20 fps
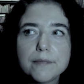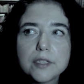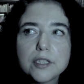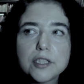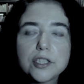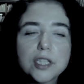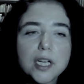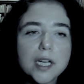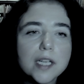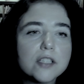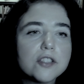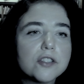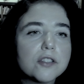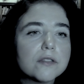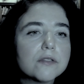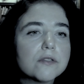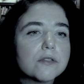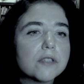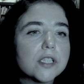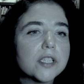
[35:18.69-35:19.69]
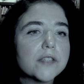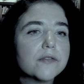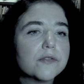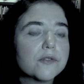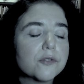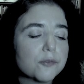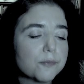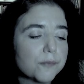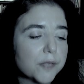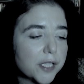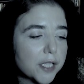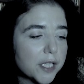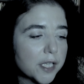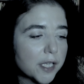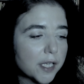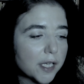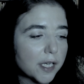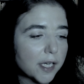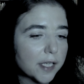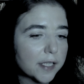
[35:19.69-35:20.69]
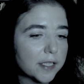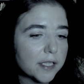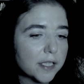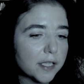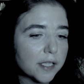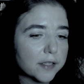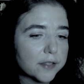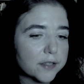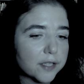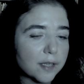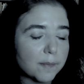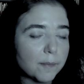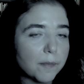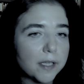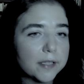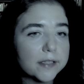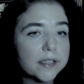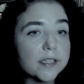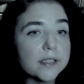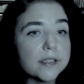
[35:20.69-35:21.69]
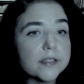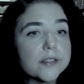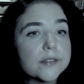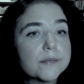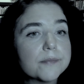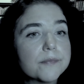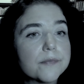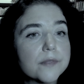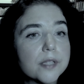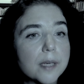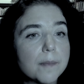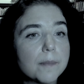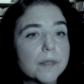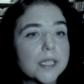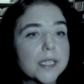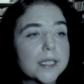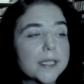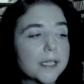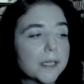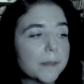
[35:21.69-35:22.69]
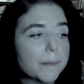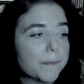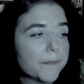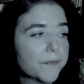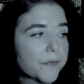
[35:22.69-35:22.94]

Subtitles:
try not to leave too many ideas abandoned completely.